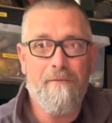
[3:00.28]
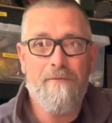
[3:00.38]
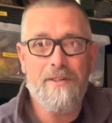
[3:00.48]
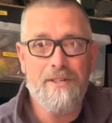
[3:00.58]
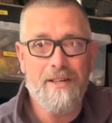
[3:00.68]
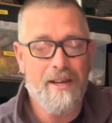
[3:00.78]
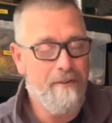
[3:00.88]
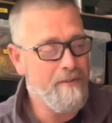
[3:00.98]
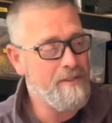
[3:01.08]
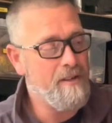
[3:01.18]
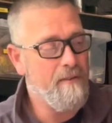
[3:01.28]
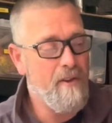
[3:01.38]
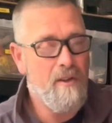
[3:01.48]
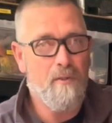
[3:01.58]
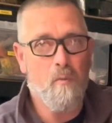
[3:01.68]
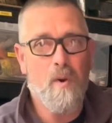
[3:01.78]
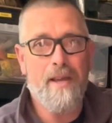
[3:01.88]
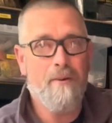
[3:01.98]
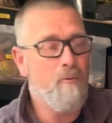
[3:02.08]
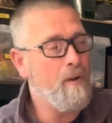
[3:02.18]
fishing gear and stuff, the
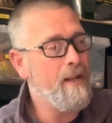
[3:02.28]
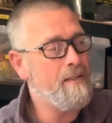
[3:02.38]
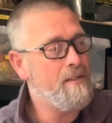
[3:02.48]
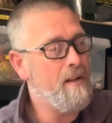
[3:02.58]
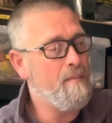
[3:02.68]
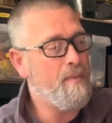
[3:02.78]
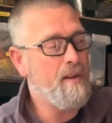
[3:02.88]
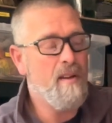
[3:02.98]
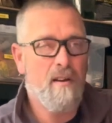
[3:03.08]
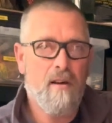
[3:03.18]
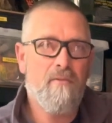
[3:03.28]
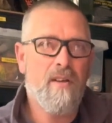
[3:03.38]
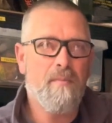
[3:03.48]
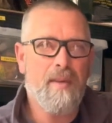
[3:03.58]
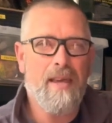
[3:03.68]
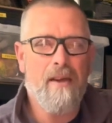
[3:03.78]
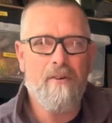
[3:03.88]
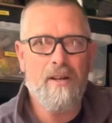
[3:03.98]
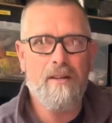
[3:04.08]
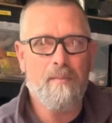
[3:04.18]
weight all adds up. But I'd rather be
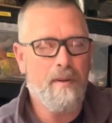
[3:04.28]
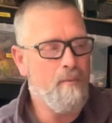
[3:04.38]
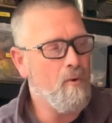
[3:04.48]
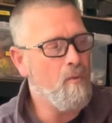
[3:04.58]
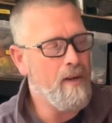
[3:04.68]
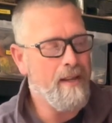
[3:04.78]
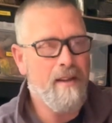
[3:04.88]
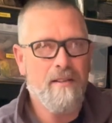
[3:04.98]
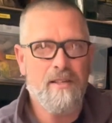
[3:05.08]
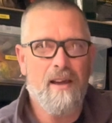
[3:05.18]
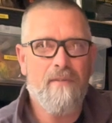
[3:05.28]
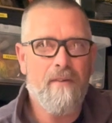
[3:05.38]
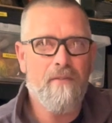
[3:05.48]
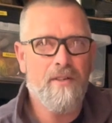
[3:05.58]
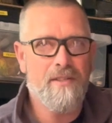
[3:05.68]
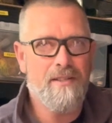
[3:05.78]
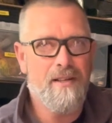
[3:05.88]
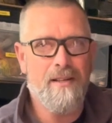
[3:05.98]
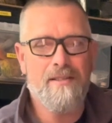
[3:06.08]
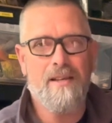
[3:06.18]
carrying a little bit more weight to have that
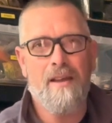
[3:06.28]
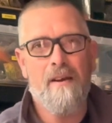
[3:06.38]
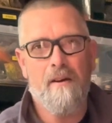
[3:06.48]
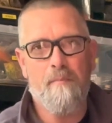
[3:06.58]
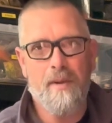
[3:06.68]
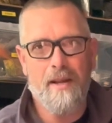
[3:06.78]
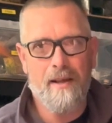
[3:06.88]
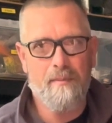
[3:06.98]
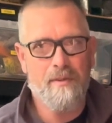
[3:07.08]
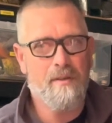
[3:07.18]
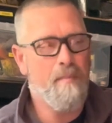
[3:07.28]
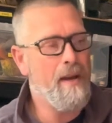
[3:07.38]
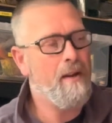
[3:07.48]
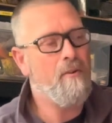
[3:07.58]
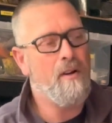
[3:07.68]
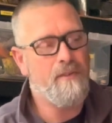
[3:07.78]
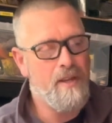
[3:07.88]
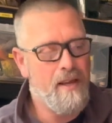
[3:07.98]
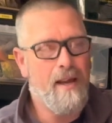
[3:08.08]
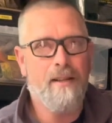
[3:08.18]
versatility of being able to pack raft
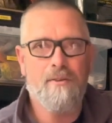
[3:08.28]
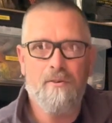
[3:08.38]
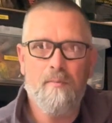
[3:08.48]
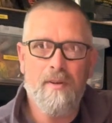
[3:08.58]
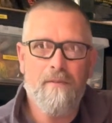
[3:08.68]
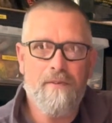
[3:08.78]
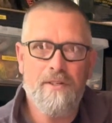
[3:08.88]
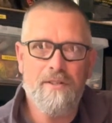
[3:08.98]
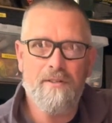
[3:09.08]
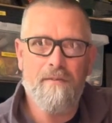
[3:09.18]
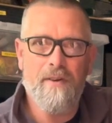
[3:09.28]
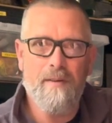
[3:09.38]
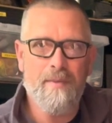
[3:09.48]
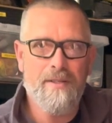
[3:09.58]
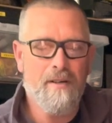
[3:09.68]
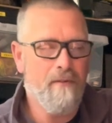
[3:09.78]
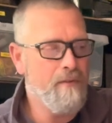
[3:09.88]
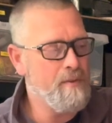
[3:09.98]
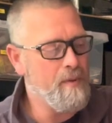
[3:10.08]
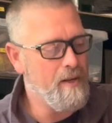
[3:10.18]
and do a bit of fishing to feed myself
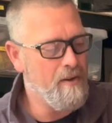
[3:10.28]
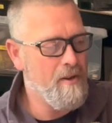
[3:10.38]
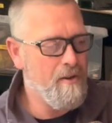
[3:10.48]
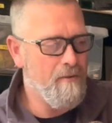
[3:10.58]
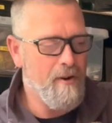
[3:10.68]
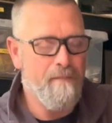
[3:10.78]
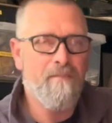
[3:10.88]
as well. Right,